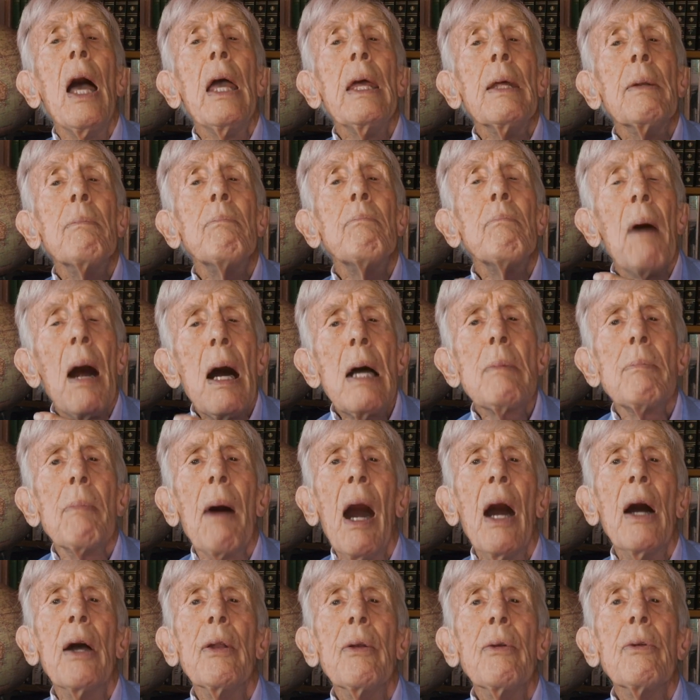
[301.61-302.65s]
in my
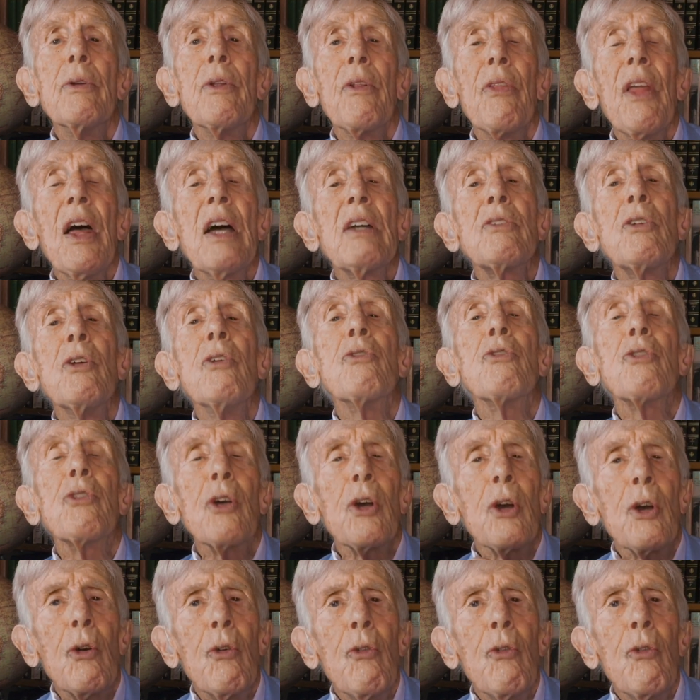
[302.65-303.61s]
mind, that is the